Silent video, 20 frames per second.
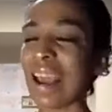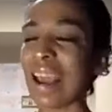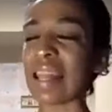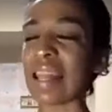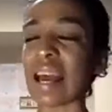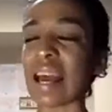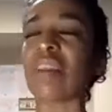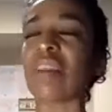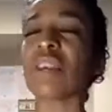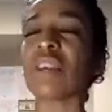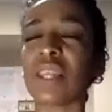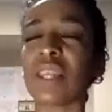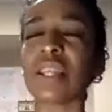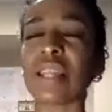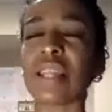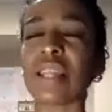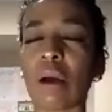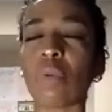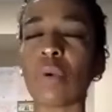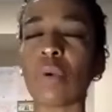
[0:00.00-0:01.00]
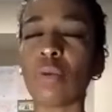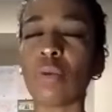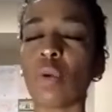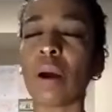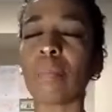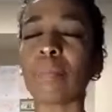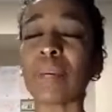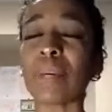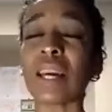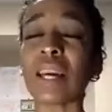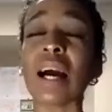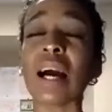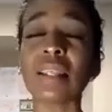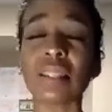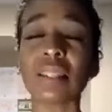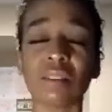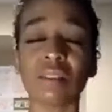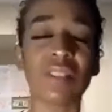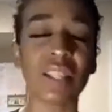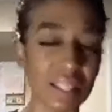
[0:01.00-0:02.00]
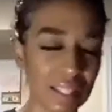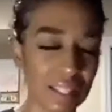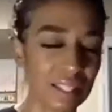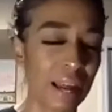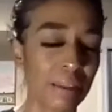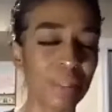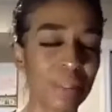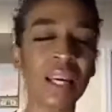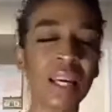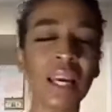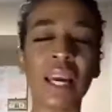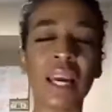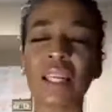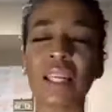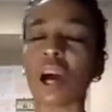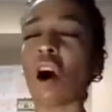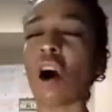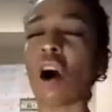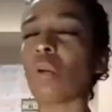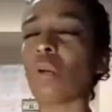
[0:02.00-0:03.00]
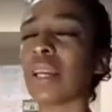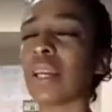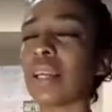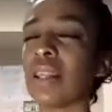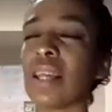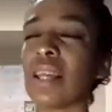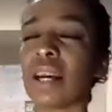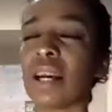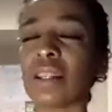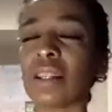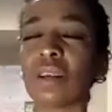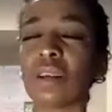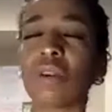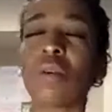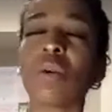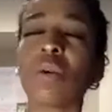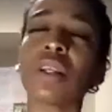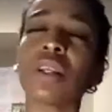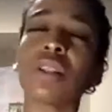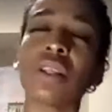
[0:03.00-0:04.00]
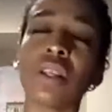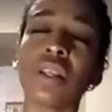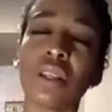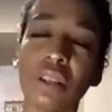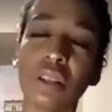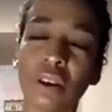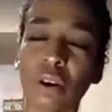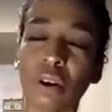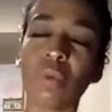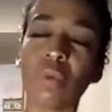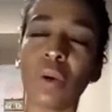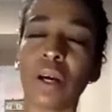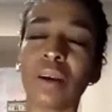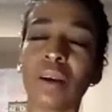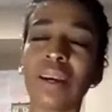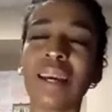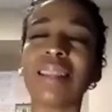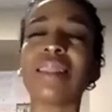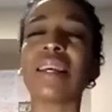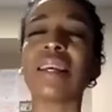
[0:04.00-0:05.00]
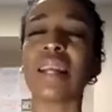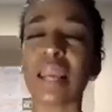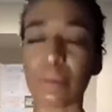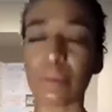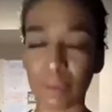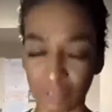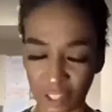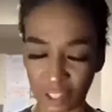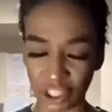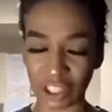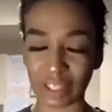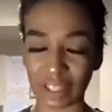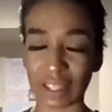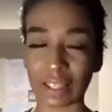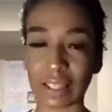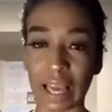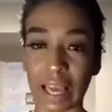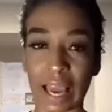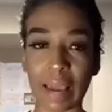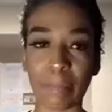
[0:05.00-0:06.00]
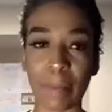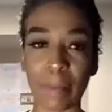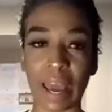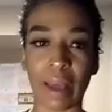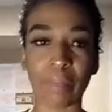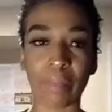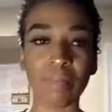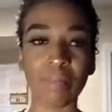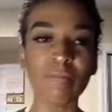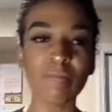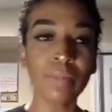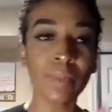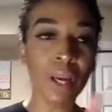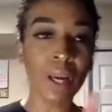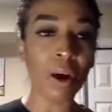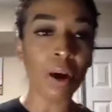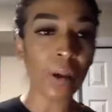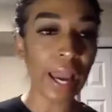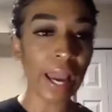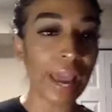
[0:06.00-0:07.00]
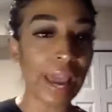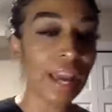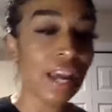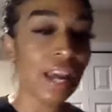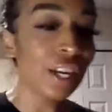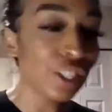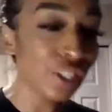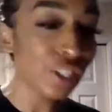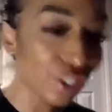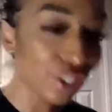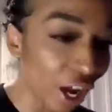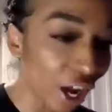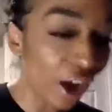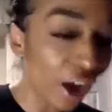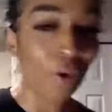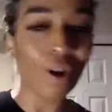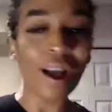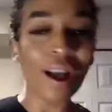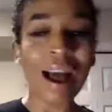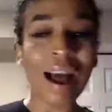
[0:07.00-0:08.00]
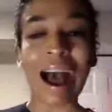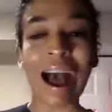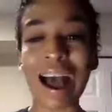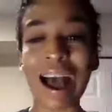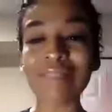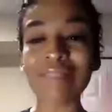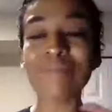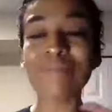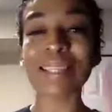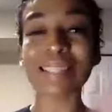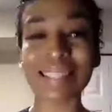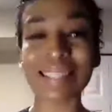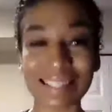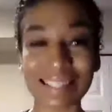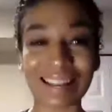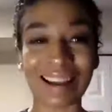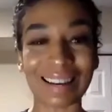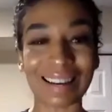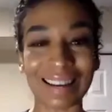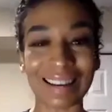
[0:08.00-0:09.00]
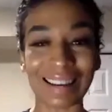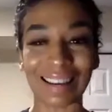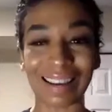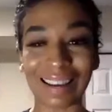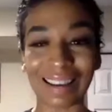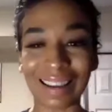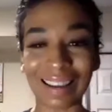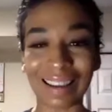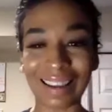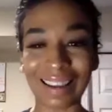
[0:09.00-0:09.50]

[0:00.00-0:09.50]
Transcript: and that everything that we want because of these steps is already theirs according to your will. In the name of Jesus, amen. Okay, so I've been studying